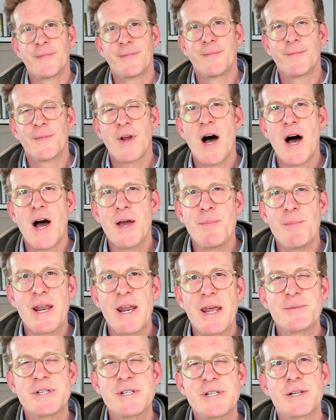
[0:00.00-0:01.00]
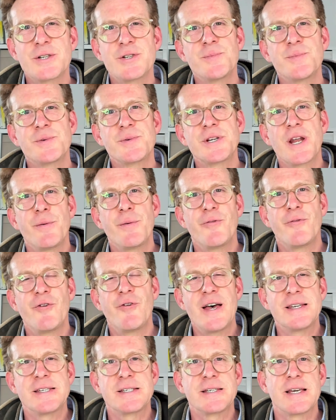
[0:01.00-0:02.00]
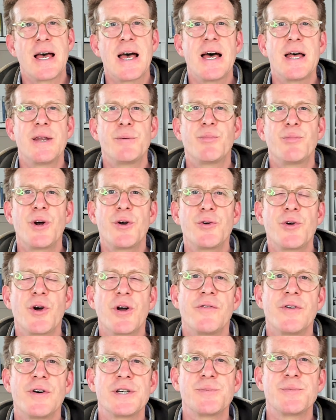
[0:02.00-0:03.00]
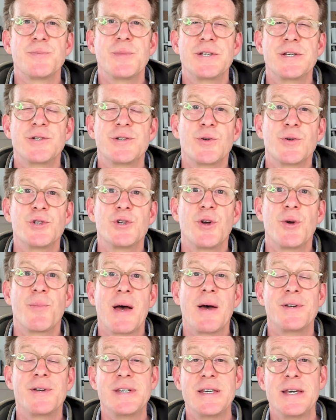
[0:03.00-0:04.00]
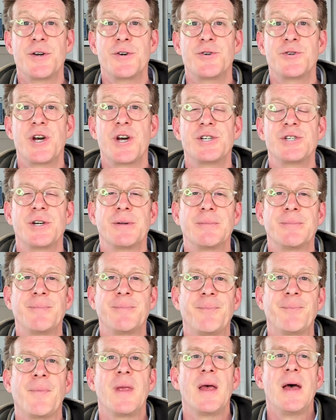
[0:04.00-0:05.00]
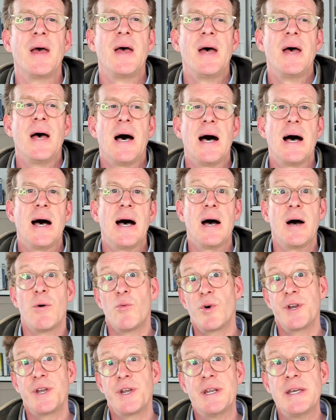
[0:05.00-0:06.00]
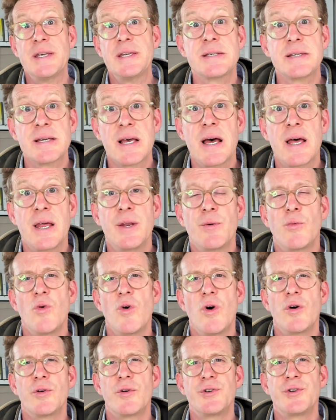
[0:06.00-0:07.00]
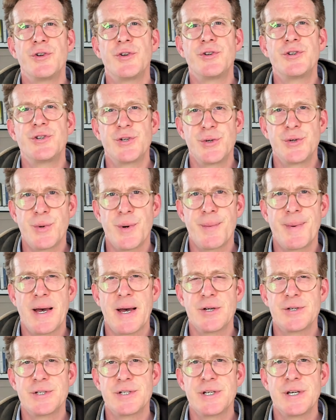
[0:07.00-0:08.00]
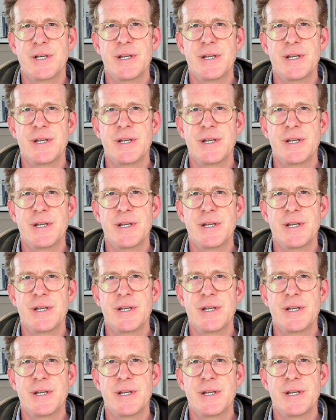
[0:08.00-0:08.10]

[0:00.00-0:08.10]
Hi, my name's Nick Thompson. I'm a vet, and ProDog have asked me to talk to you about dehydration, what it is and what to do about it.